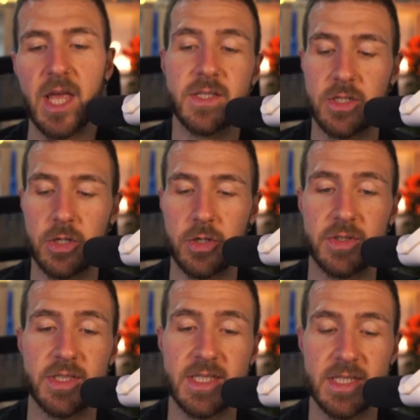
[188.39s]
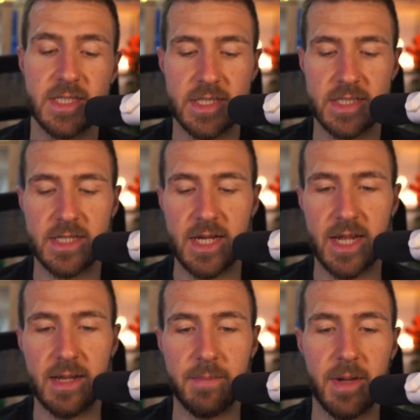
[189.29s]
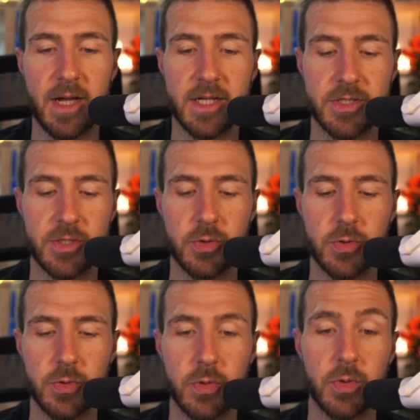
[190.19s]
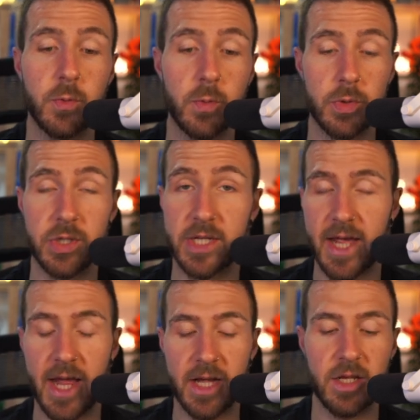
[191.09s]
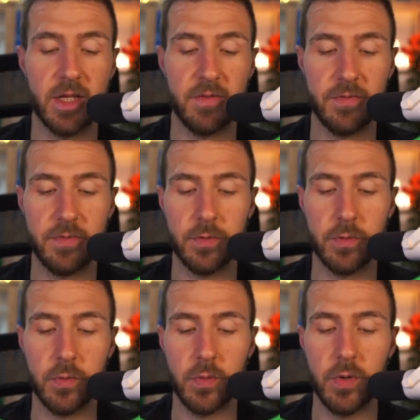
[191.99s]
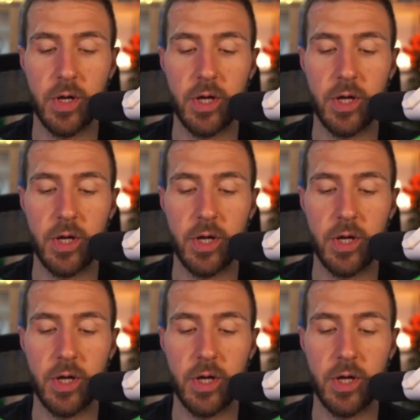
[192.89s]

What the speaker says: So this is the same as you would get if you